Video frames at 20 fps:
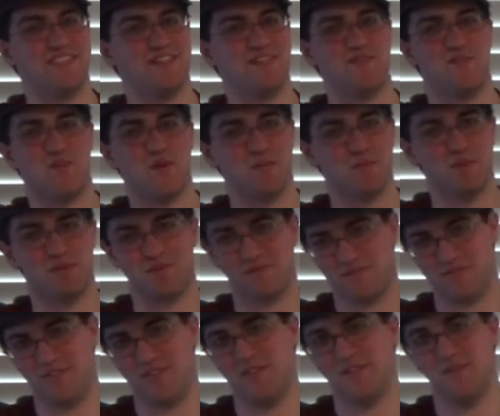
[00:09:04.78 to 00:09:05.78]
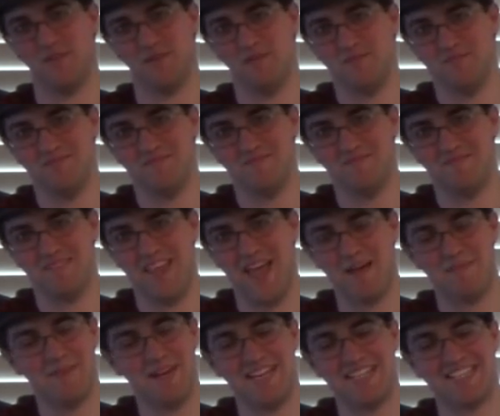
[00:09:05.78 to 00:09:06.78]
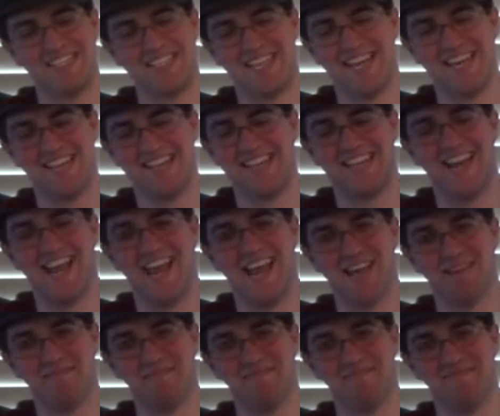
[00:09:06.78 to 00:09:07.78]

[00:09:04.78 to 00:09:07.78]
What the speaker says: in a former review. I'm not saying the name.